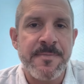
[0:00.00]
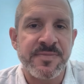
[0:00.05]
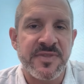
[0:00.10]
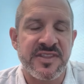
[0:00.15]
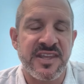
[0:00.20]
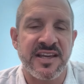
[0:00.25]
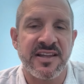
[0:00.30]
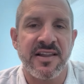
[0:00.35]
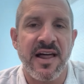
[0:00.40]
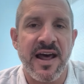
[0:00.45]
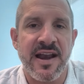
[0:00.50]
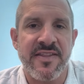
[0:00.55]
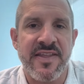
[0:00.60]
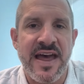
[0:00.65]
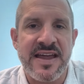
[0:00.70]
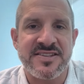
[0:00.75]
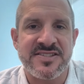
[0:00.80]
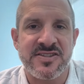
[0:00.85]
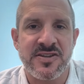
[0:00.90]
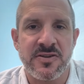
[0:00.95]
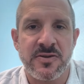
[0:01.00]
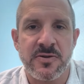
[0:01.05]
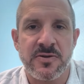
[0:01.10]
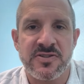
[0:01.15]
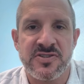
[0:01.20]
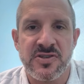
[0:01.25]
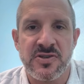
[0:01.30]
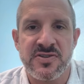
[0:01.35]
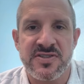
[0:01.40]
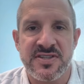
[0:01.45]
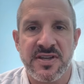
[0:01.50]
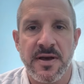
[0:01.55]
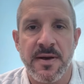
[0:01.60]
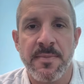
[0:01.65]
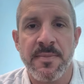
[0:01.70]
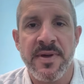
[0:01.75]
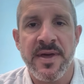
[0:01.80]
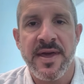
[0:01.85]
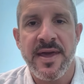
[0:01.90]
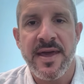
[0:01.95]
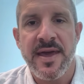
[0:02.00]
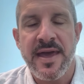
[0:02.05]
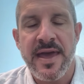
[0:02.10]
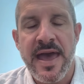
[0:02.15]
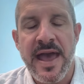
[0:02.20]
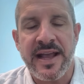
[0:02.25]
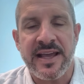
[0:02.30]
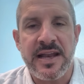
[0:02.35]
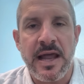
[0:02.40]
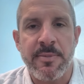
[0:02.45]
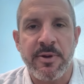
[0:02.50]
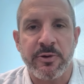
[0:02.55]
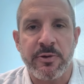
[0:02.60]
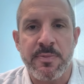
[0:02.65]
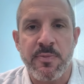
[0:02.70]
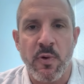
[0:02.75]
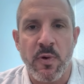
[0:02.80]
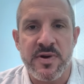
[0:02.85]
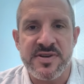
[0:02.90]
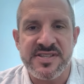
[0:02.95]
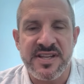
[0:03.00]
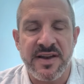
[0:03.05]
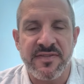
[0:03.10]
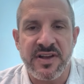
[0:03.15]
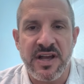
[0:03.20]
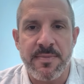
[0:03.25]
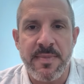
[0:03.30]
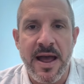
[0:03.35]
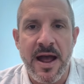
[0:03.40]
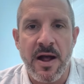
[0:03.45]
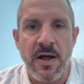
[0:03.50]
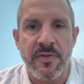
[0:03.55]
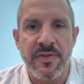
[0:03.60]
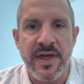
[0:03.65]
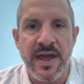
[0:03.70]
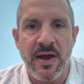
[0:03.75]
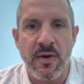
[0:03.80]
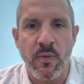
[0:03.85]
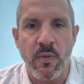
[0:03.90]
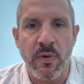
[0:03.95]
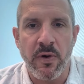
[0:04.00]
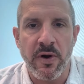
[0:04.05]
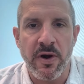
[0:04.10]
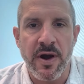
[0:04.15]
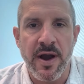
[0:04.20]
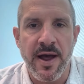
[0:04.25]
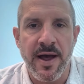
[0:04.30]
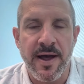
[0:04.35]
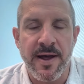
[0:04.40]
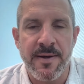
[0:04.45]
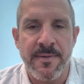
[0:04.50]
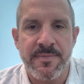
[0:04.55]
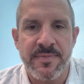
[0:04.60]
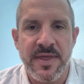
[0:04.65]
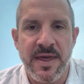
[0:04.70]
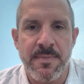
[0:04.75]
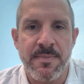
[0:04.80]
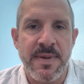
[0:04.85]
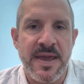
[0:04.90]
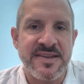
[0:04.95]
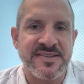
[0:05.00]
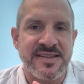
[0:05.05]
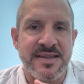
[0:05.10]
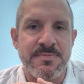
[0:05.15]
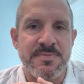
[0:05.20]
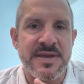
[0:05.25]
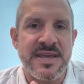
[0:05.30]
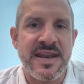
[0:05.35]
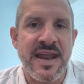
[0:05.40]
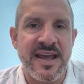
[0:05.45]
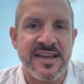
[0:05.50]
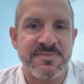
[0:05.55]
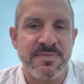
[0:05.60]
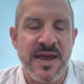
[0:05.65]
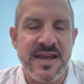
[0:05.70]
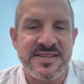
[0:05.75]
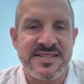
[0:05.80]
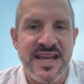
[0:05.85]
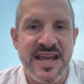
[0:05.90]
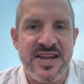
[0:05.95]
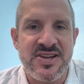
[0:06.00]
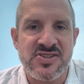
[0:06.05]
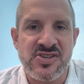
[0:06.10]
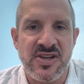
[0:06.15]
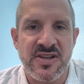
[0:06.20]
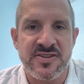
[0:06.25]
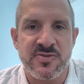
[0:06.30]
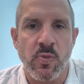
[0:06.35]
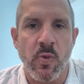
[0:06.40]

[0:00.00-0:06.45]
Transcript: I think a lot of that's due to some economic reports that have come out that were uh, that basically beat expectations.